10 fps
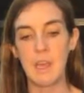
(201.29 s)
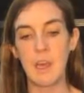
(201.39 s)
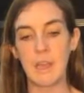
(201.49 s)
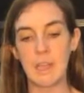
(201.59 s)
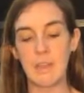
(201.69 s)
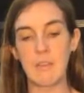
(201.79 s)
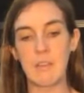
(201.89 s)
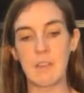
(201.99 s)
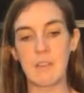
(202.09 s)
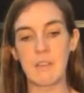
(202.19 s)
I give you the
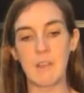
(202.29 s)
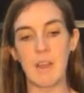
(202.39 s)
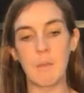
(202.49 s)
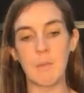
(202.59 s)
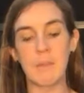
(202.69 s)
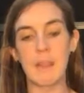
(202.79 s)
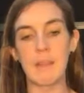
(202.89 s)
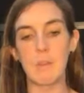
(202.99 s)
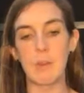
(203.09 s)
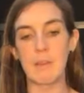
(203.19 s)
good times
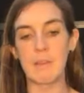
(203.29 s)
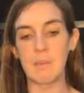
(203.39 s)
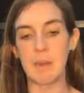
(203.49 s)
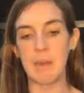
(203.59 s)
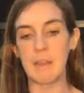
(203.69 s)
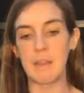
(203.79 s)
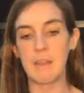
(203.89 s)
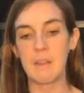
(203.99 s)
as well as the bad,